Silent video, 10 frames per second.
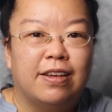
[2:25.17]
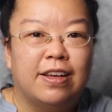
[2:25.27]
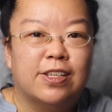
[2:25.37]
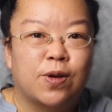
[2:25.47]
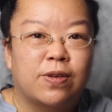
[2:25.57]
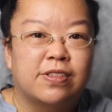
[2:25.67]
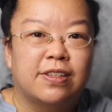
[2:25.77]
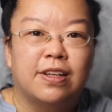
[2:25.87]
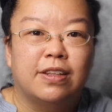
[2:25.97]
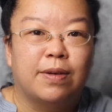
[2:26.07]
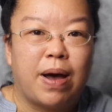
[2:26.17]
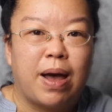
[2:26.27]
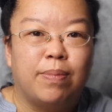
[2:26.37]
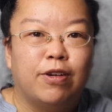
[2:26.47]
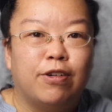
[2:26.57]
is considered the
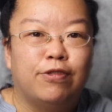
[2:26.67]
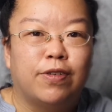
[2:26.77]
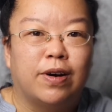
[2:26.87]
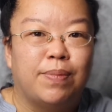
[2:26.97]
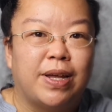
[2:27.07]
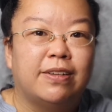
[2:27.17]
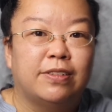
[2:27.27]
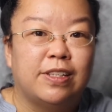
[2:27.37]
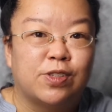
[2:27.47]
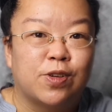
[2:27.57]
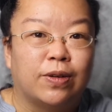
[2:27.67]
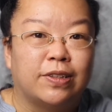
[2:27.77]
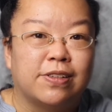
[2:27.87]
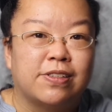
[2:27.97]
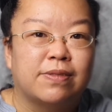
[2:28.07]
Bible for mental
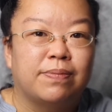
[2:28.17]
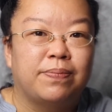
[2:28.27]
disorders,